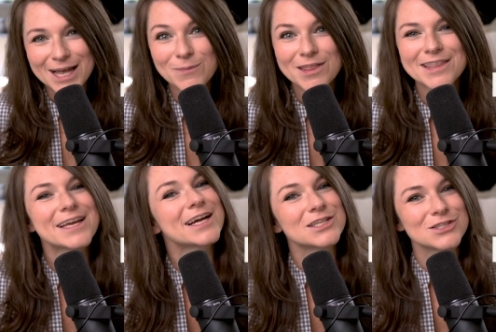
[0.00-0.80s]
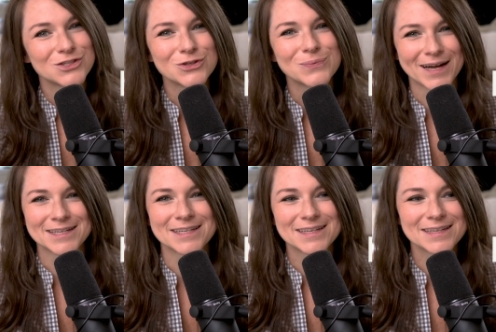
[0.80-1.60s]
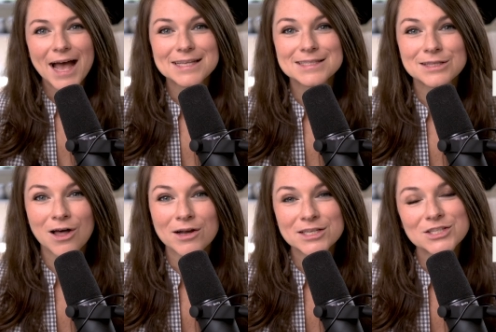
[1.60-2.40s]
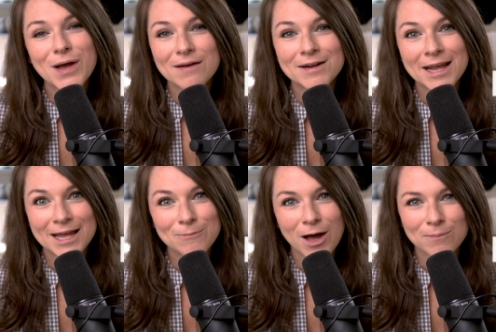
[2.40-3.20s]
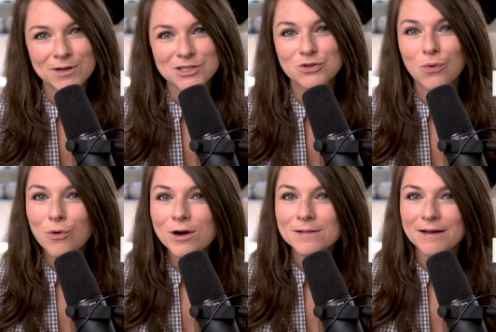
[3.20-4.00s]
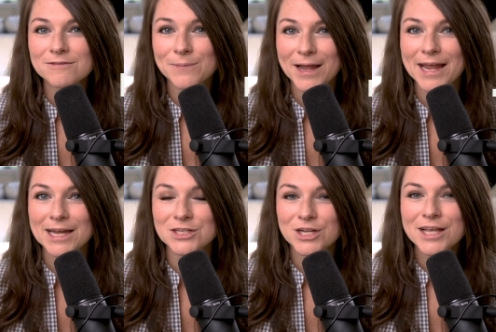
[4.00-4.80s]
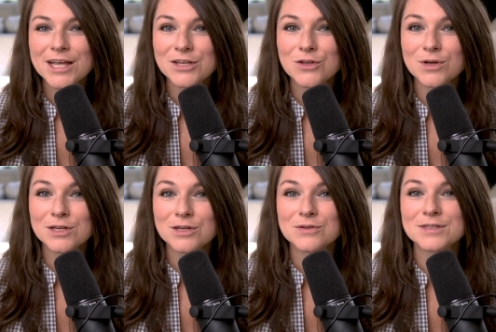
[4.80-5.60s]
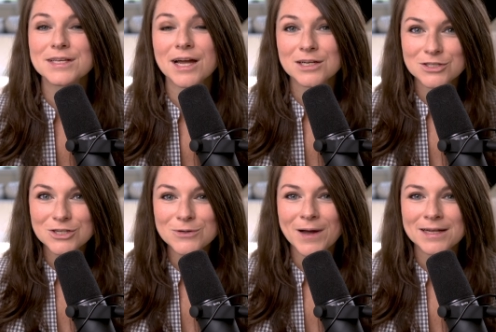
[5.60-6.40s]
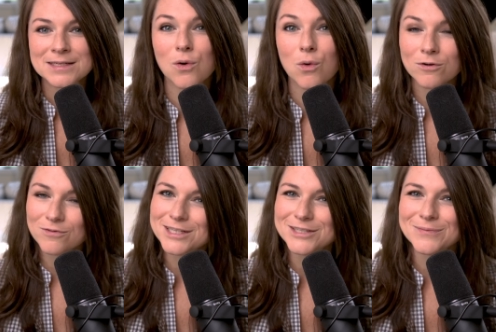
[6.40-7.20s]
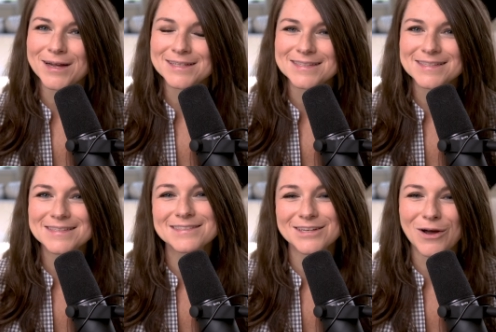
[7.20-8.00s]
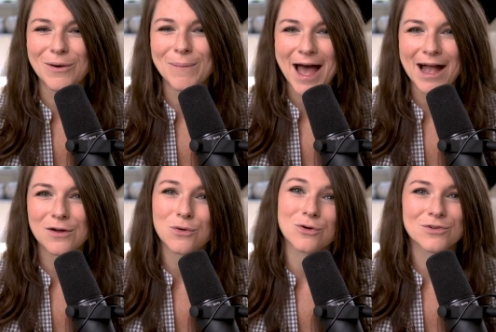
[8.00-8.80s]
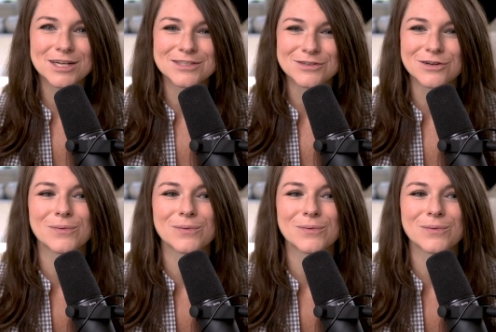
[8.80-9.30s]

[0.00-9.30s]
up, the undo button. As long as you haven't hit publish or left a page, you can use the undo button or redo buttons to go back or redo your